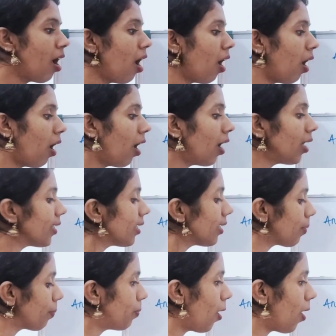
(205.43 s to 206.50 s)
all the
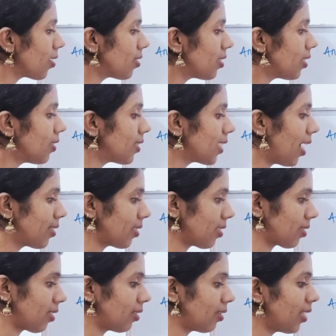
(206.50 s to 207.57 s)
positive
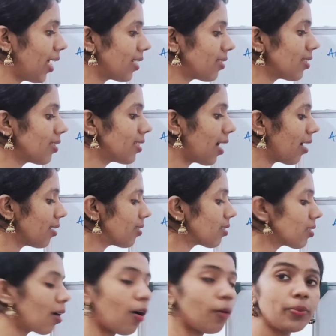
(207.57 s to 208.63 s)
charges, that is the
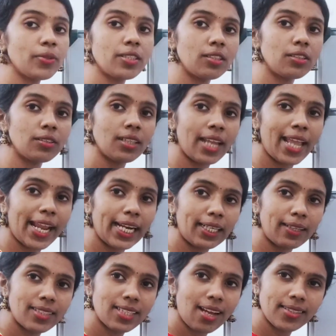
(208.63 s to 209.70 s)
charges opposite to the
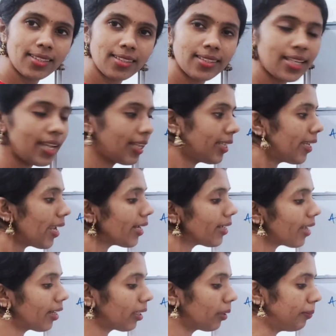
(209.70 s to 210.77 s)
negative charges, get
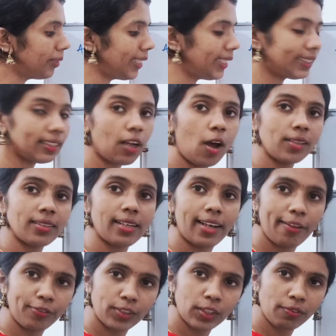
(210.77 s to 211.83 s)
accumulated on the
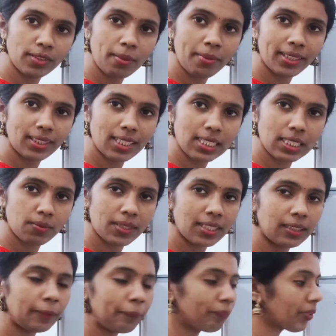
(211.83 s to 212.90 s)
left of the metal
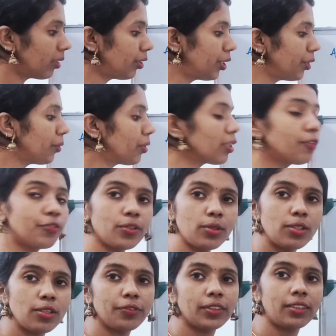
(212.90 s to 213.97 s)
sphere due to the
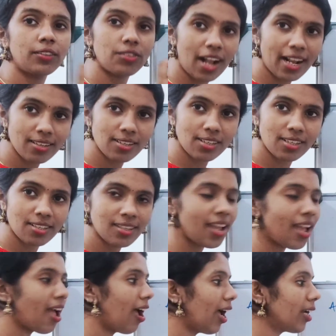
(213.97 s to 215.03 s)
force of attraction,
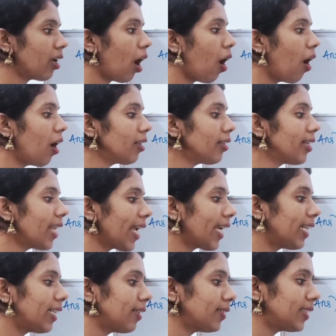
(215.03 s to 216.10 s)
and all the
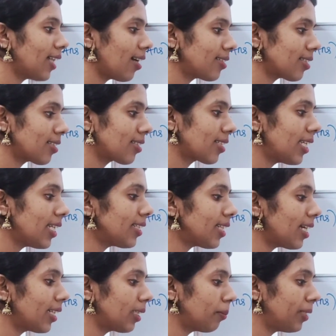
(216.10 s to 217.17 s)
negative charges get
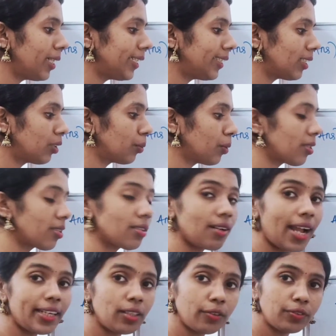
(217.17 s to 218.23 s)
accumulated towards the
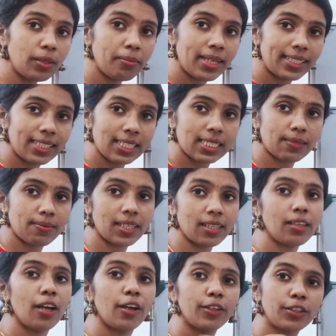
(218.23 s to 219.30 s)
right of the metal
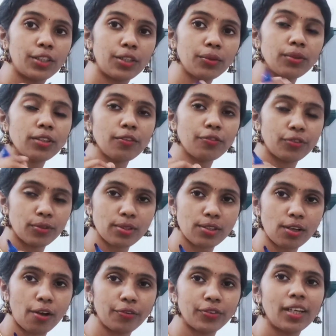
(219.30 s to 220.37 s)
sphere due to the force
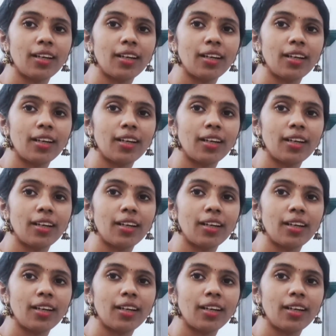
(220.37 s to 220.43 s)
of